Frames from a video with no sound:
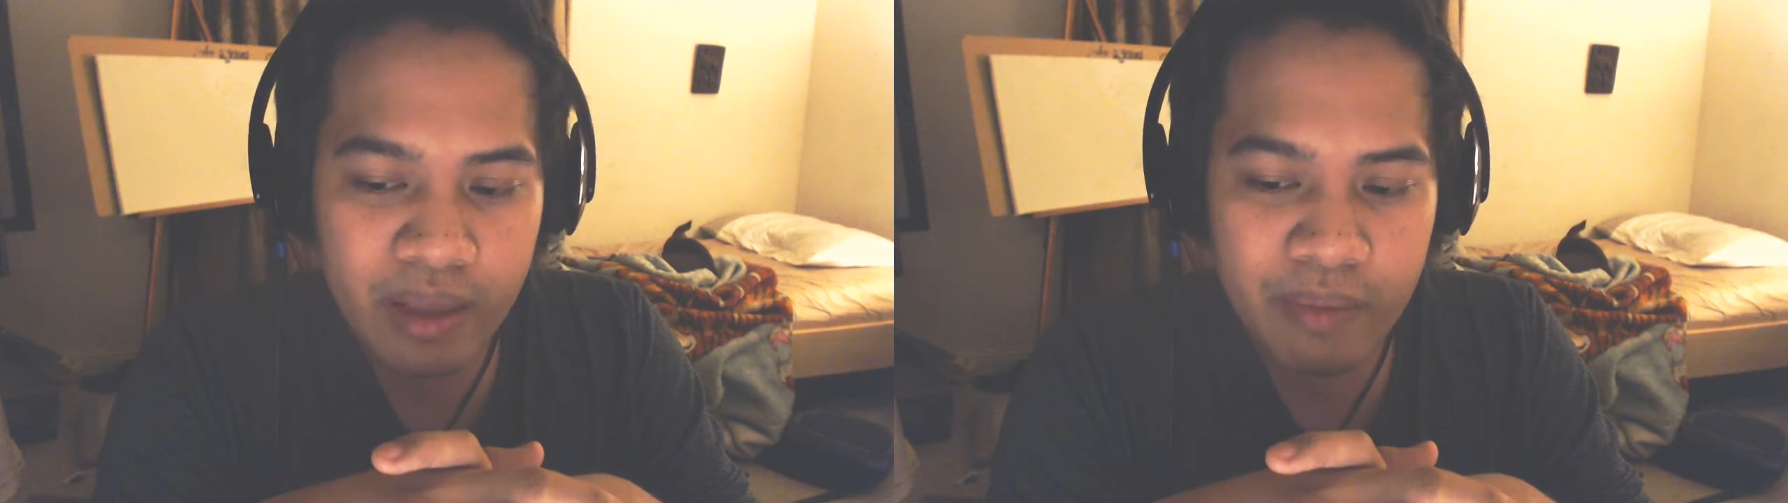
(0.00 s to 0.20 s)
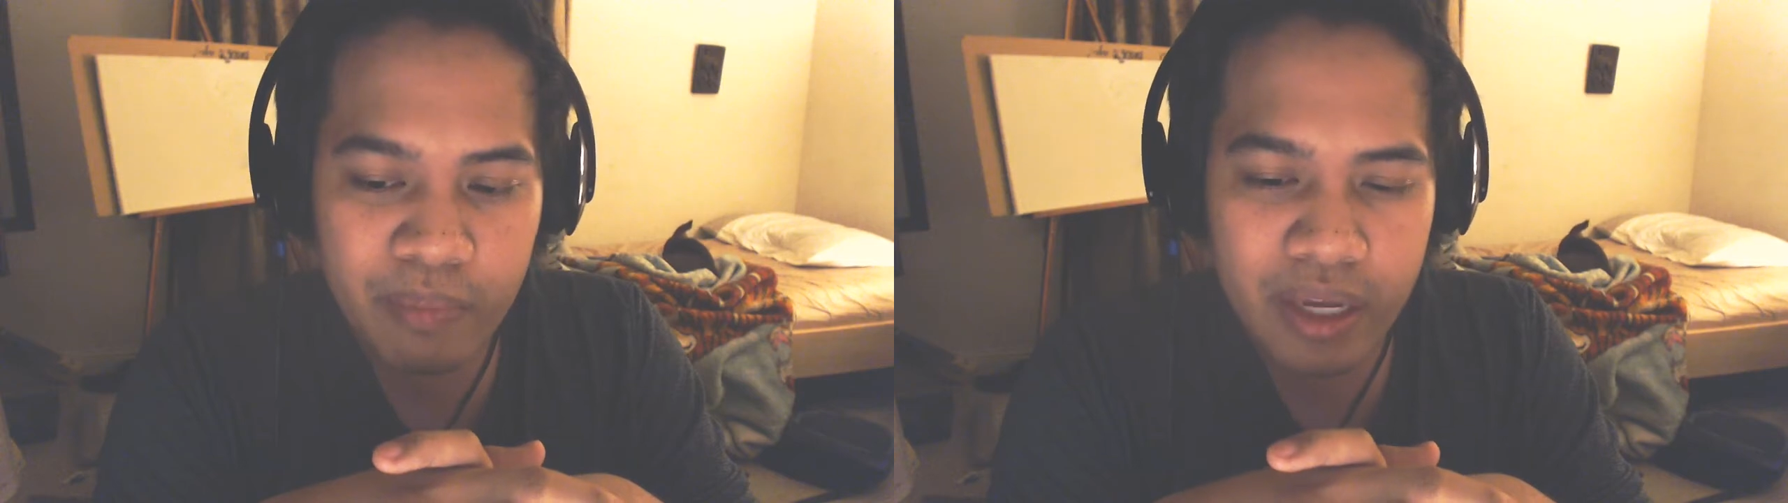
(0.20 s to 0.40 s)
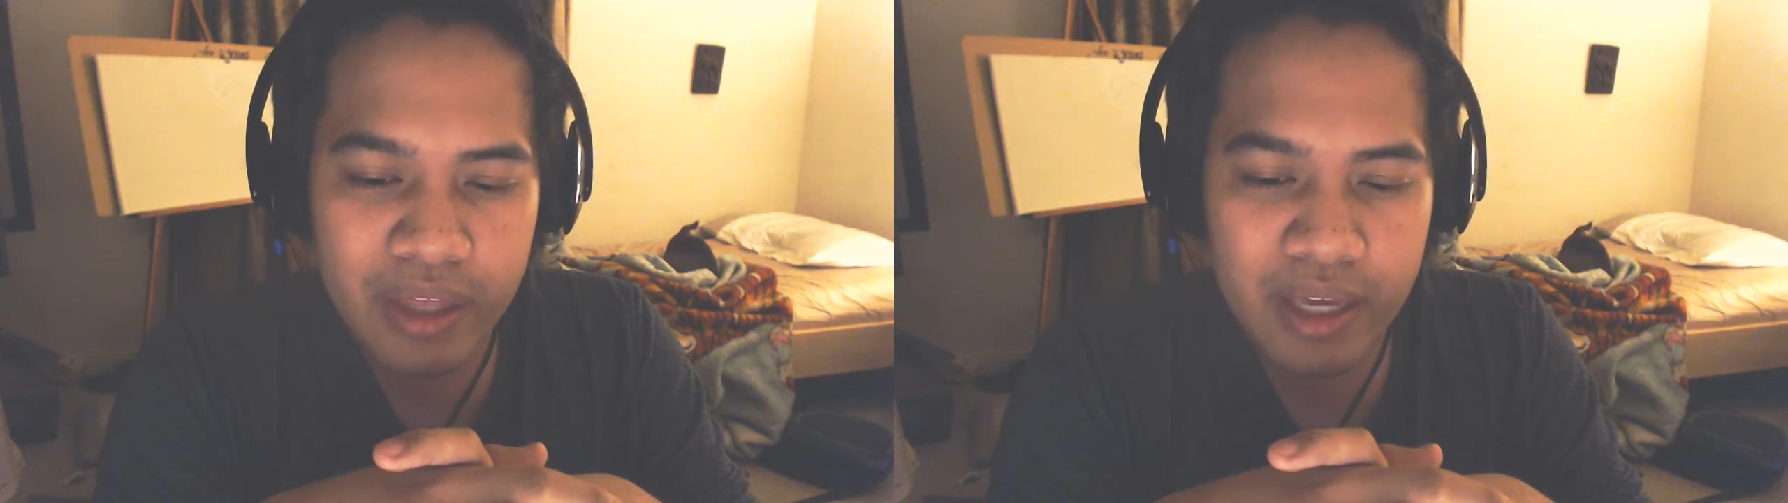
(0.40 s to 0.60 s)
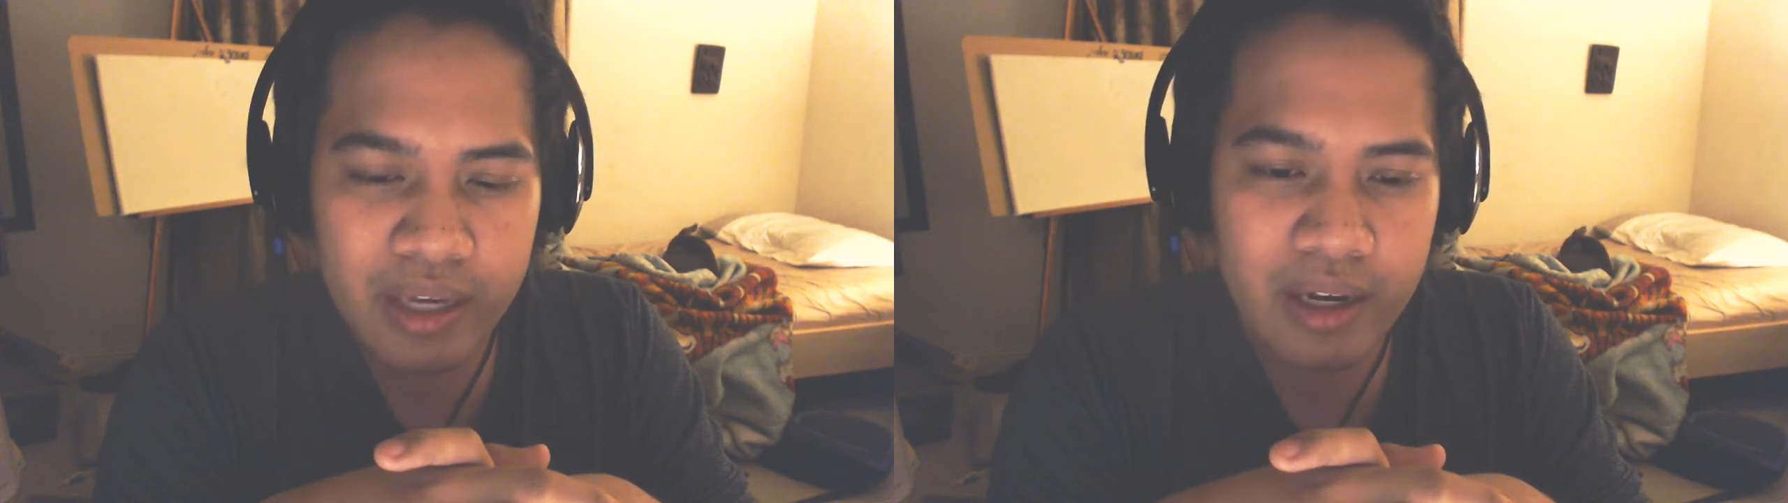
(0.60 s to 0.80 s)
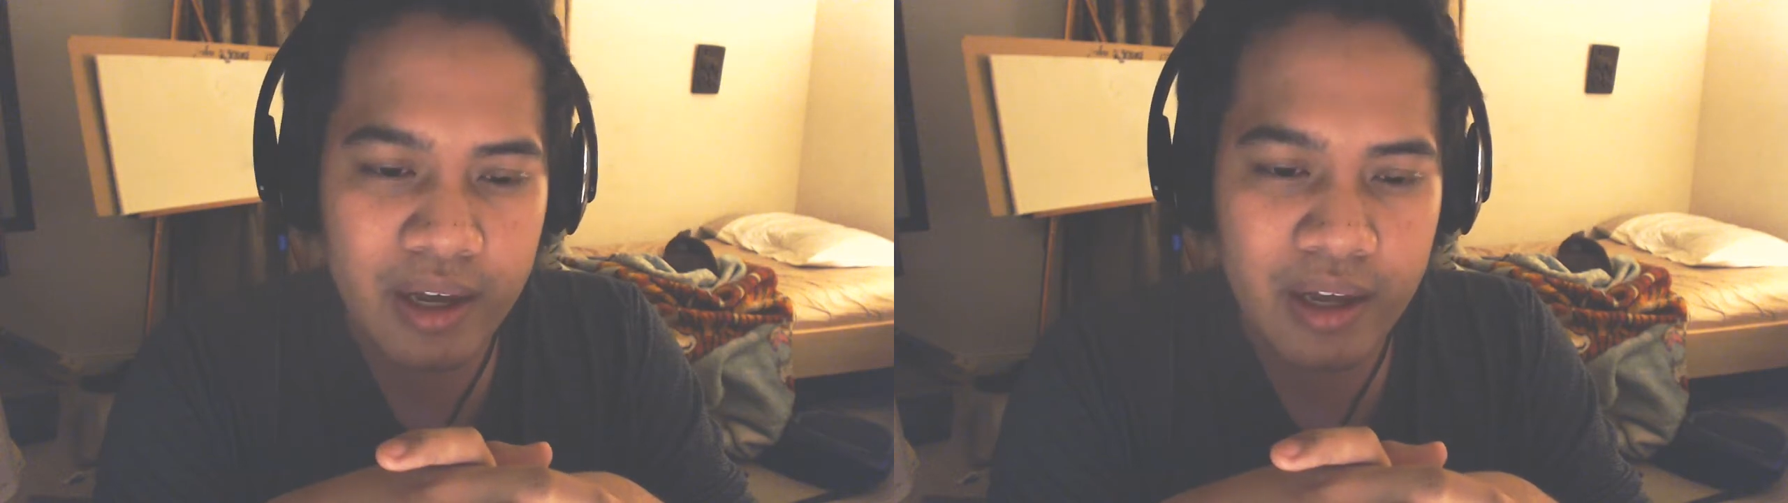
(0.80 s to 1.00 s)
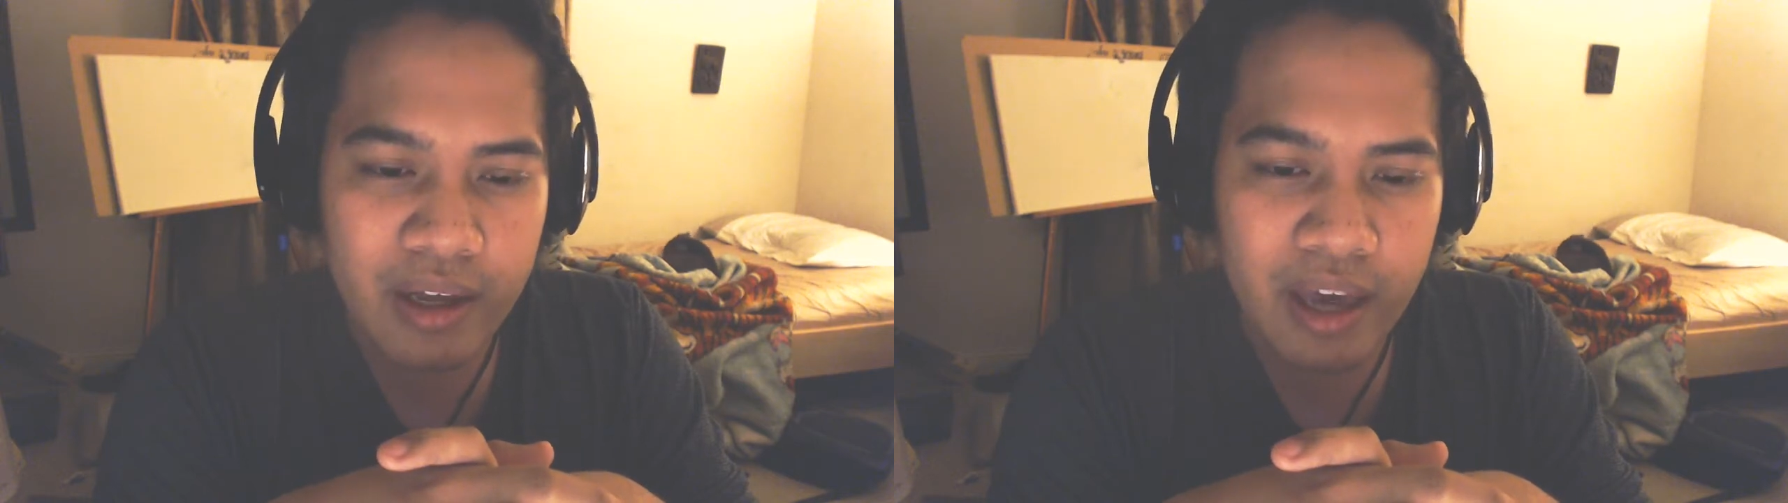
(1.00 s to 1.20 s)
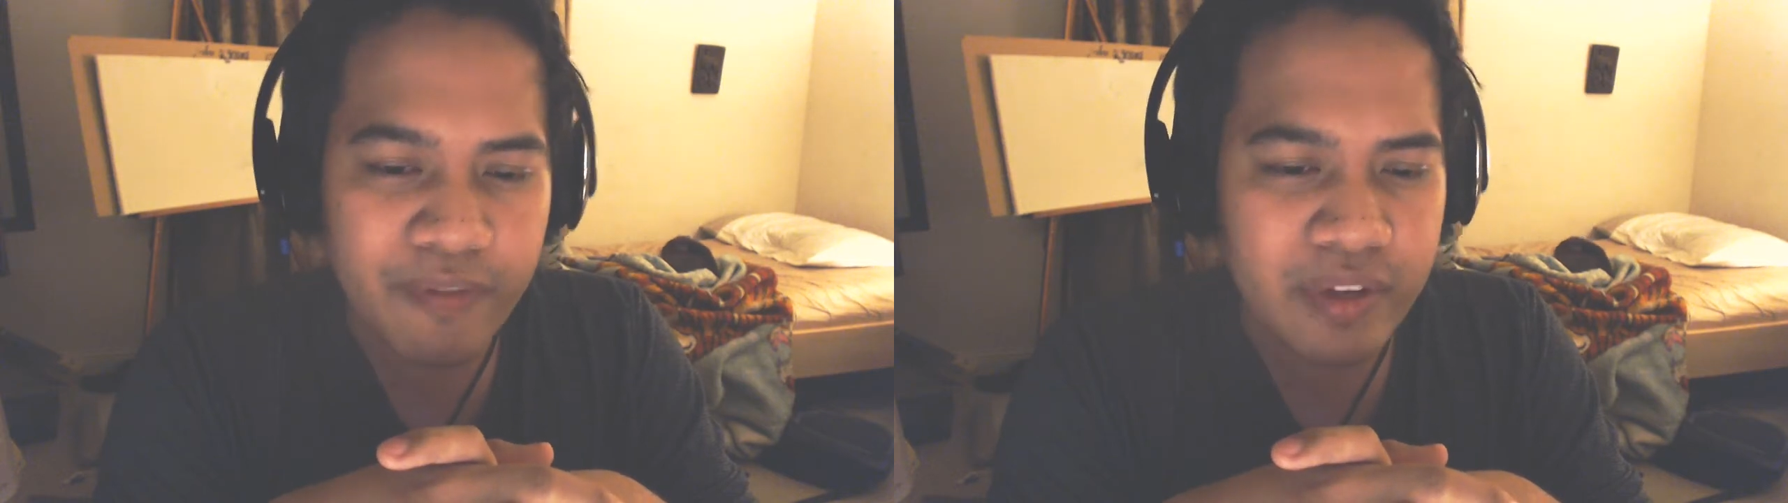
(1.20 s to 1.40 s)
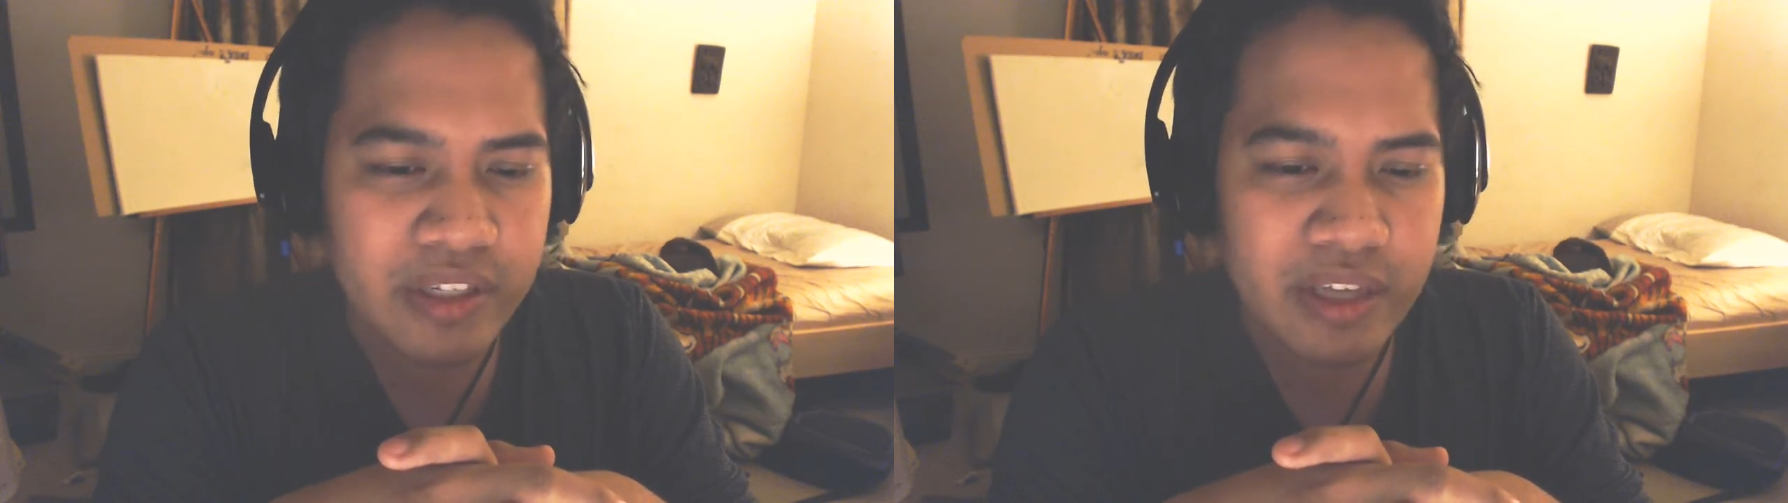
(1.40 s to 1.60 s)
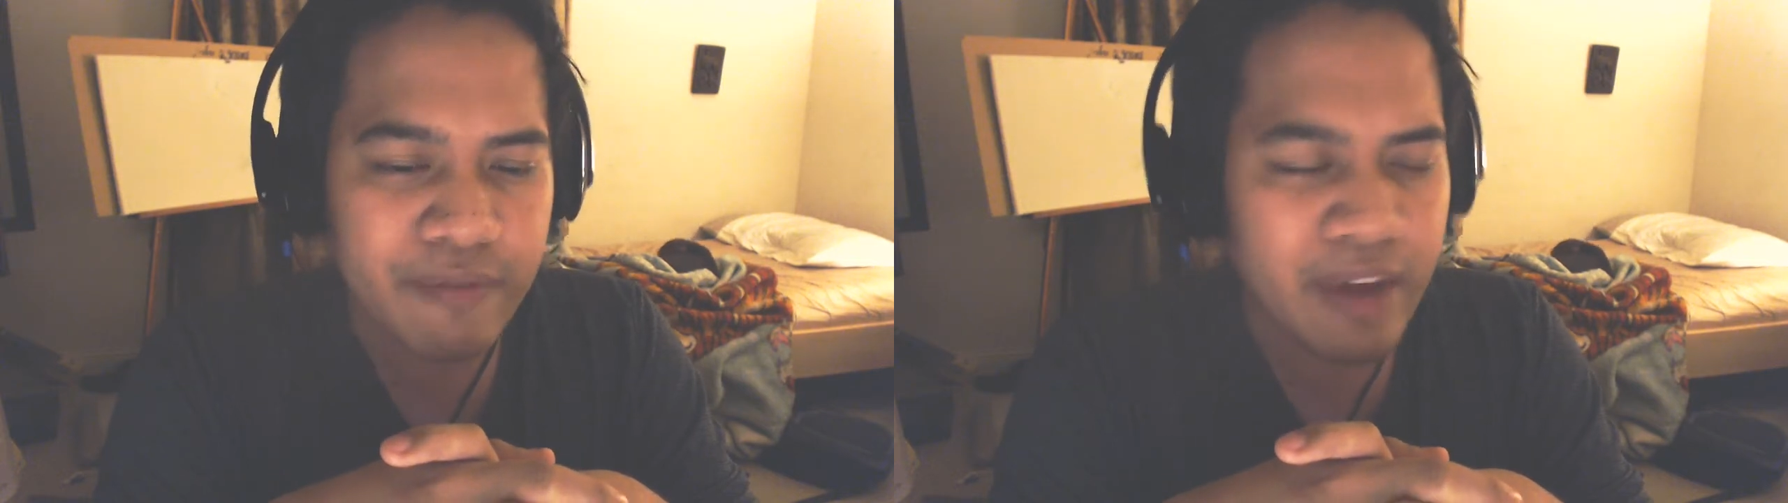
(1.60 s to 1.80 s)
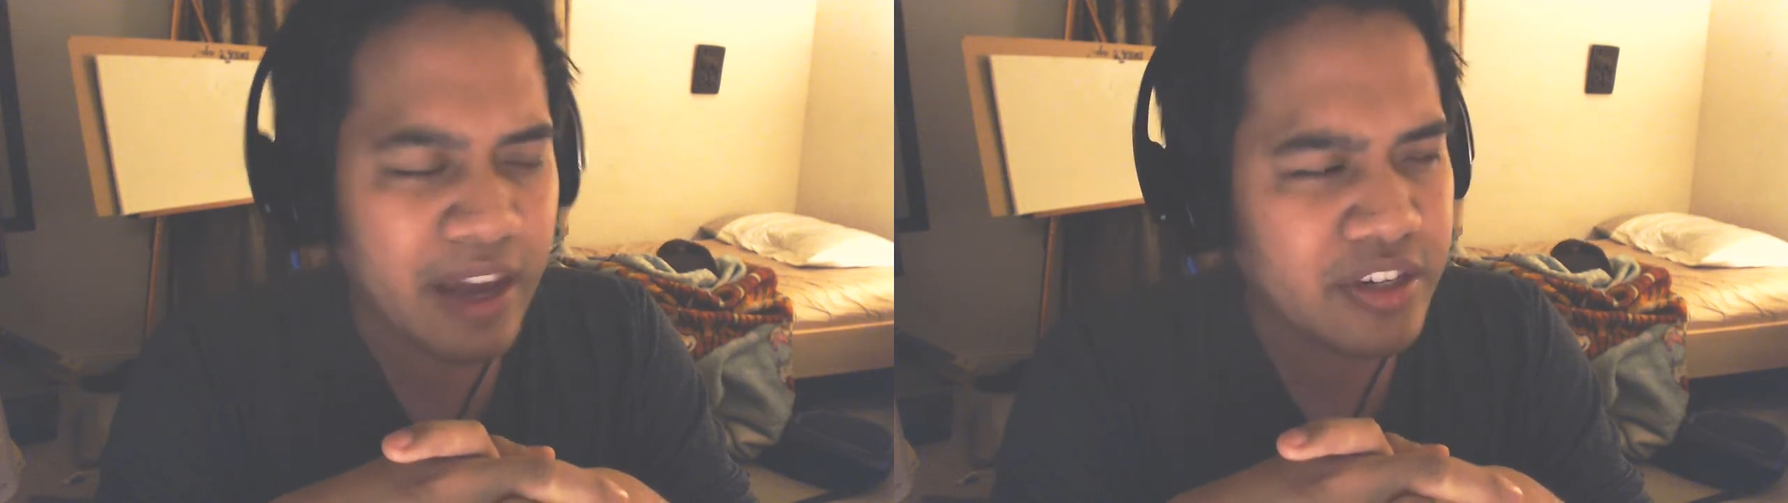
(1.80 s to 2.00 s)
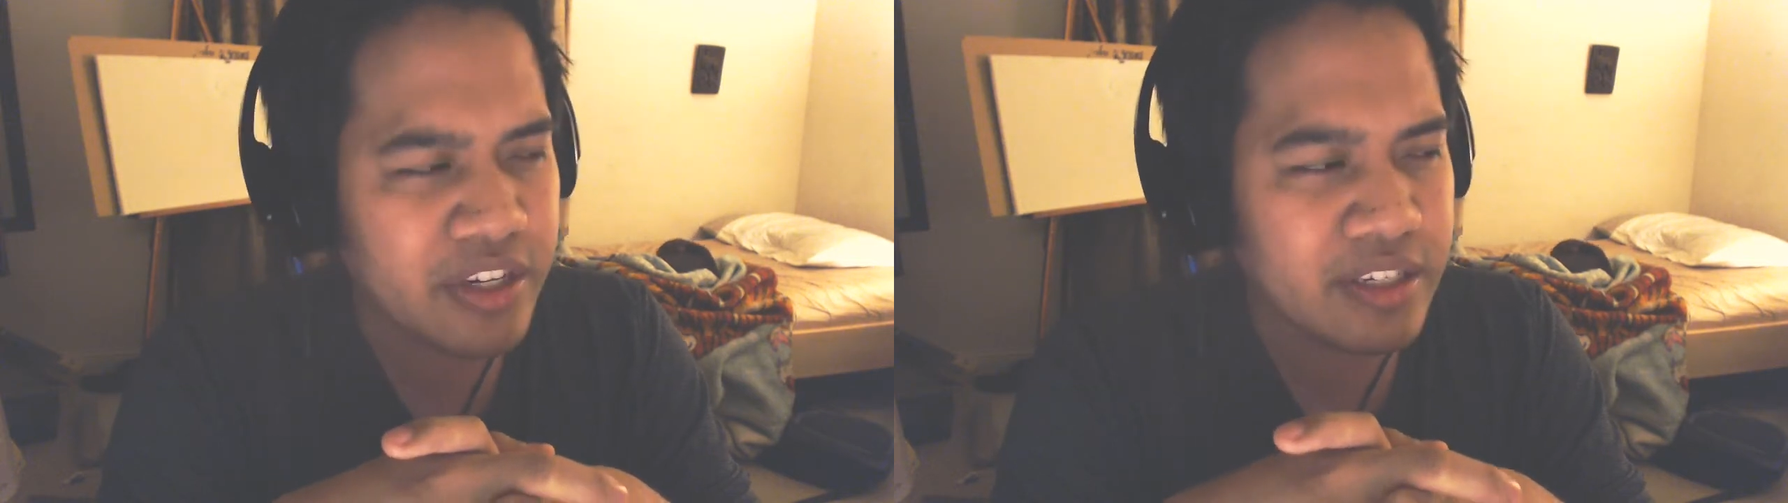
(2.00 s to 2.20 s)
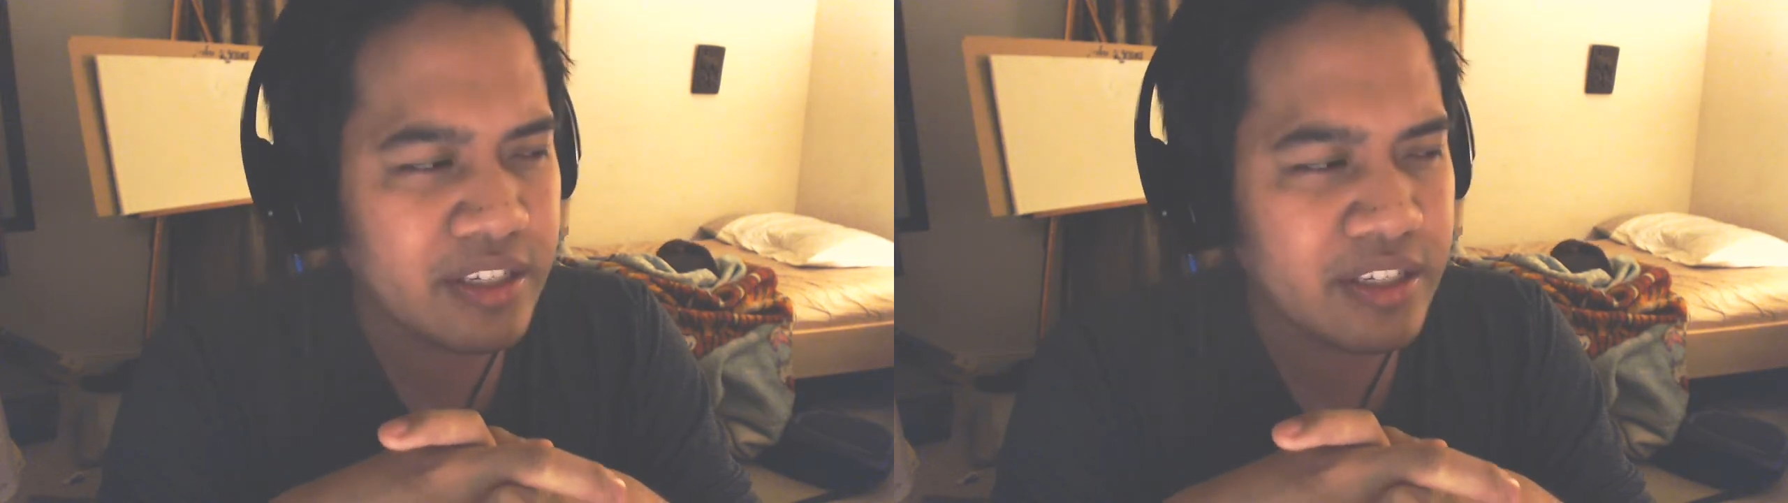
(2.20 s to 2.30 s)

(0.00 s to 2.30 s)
But I think advantages